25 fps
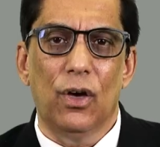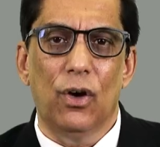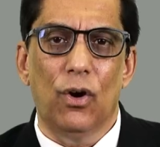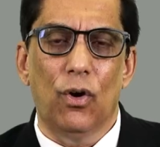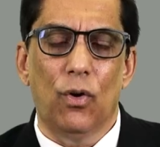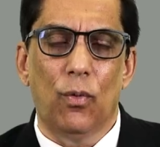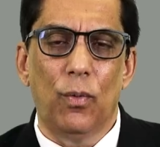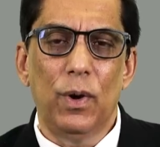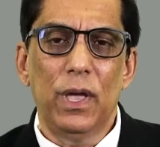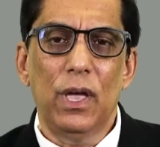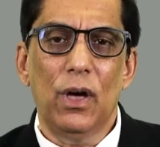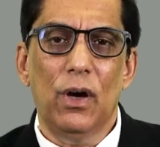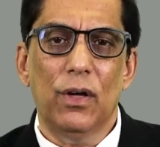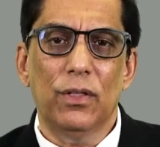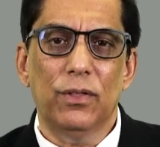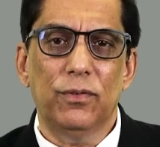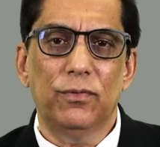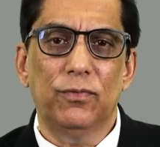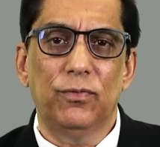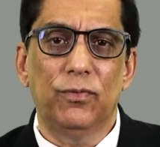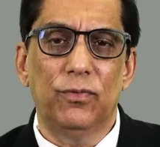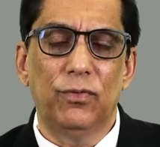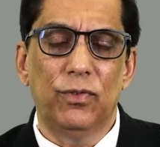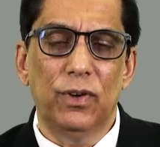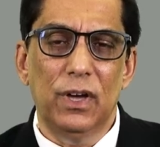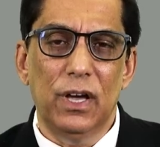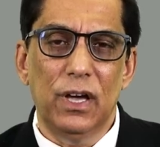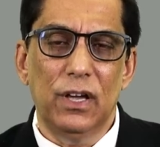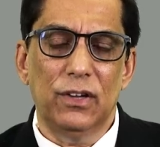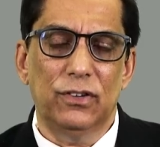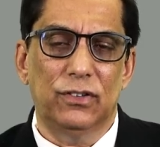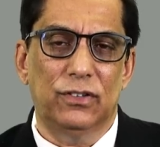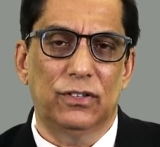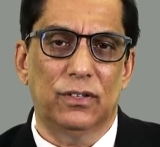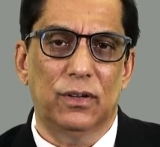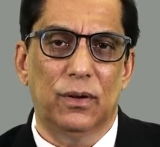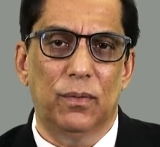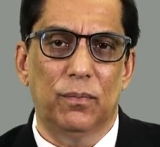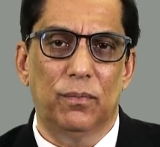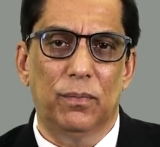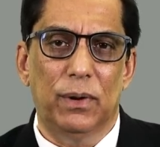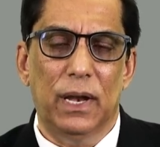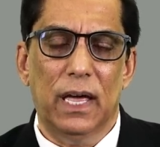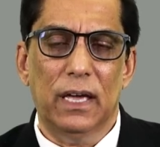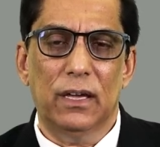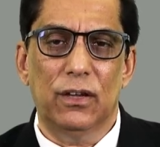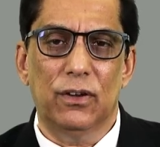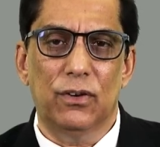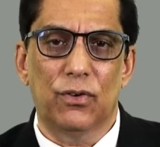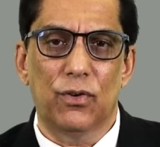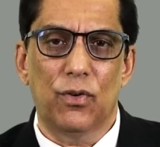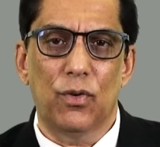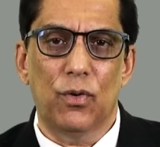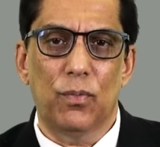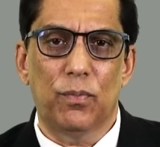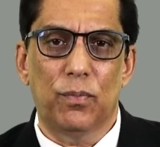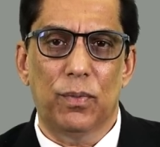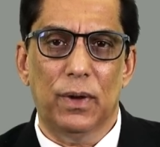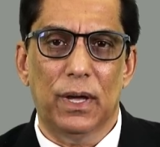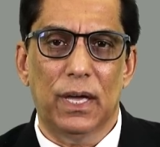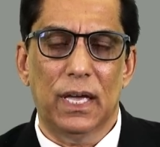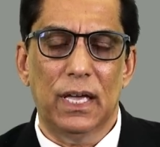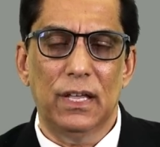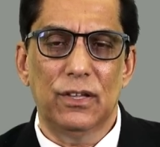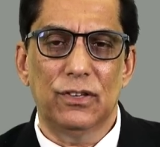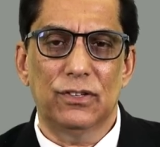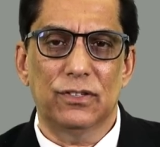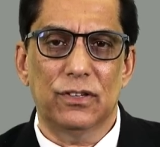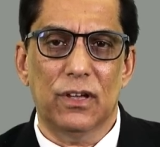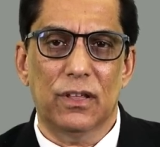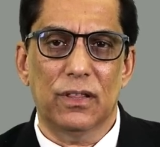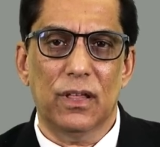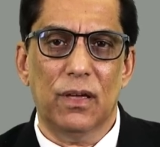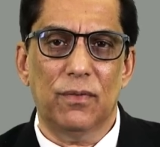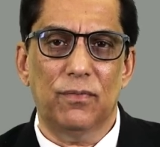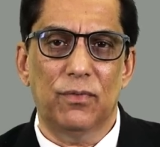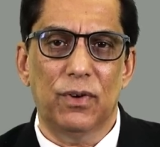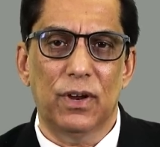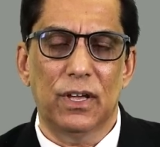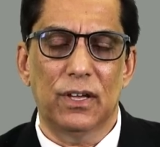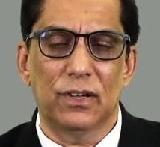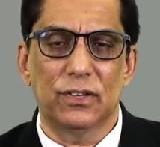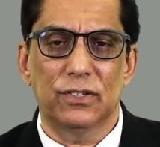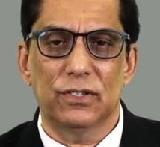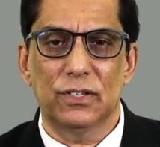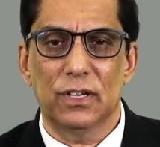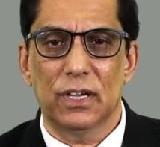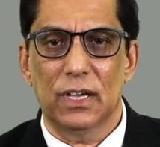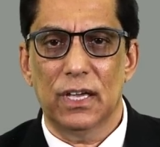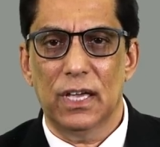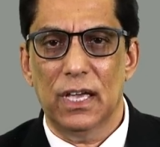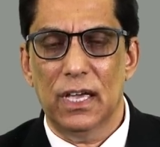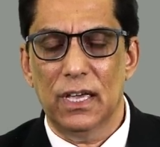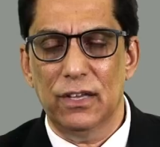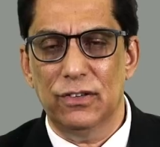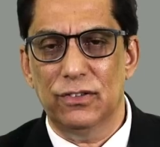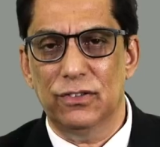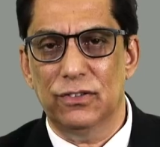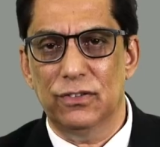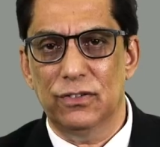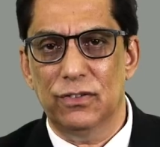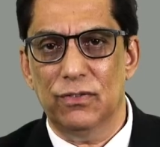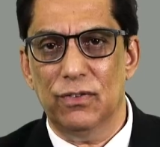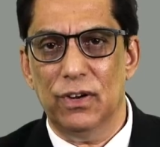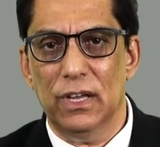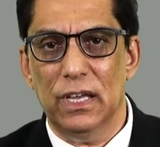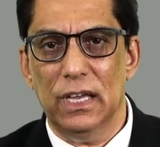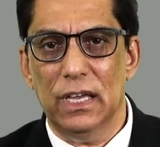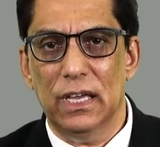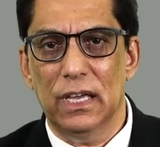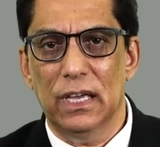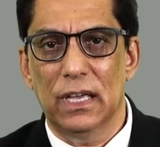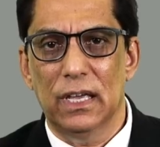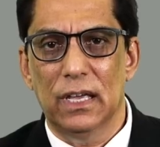We are the first black group in South Africa's history